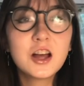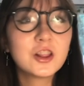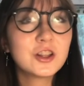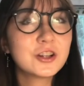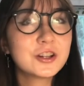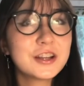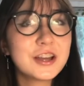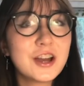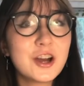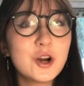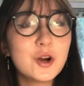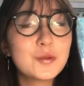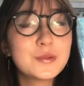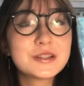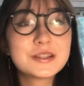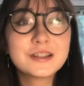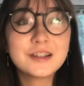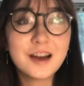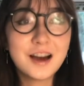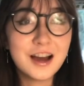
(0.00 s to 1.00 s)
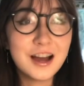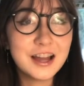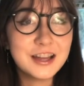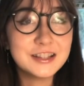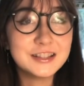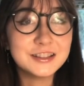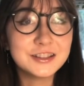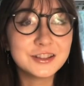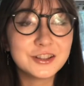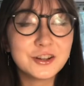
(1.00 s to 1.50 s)
Learning at home is not
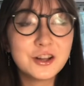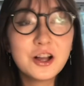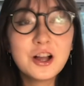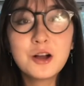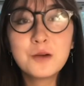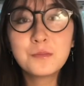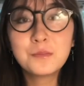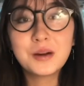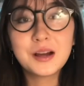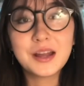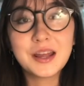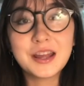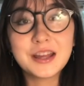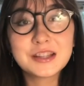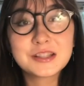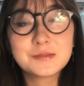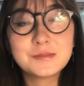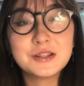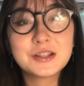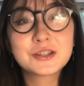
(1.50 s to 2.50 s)
ideal, but ASB